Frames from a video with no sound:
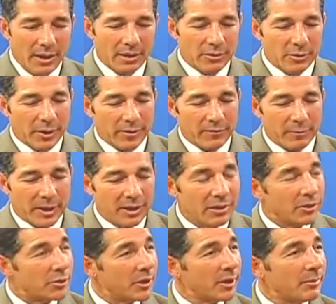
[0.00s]
and you have many
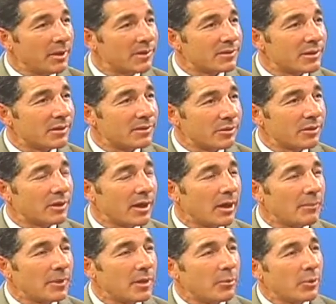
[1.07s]
treatments that you can
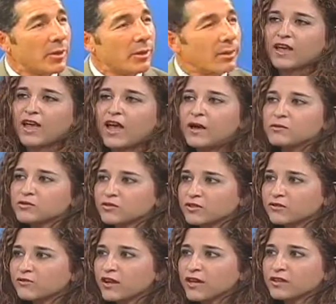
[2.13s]
help them with.
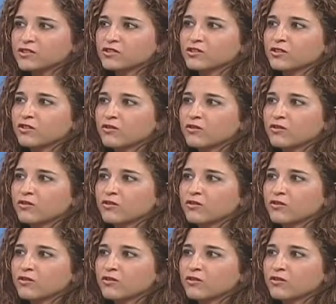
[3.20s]
Absolutely right.